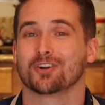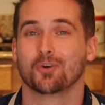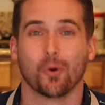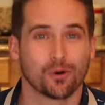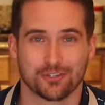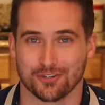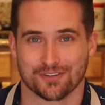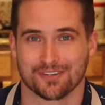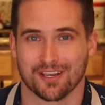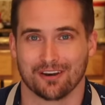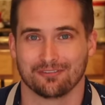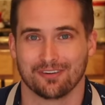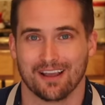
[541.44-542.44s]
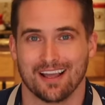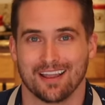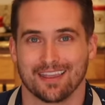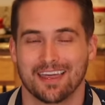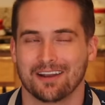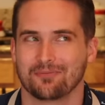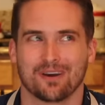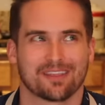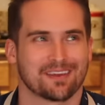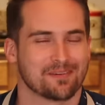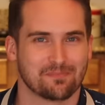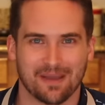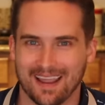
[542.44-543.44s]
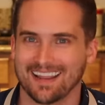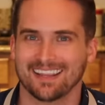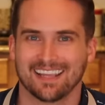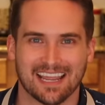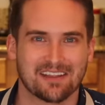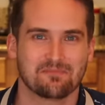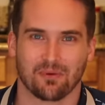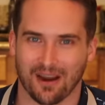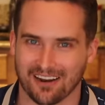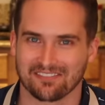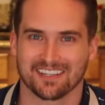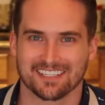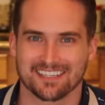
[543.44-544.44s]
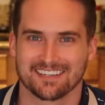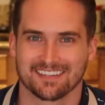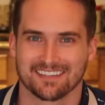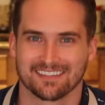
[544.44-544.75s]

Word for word: gorge yourself than with a pancake breakfast?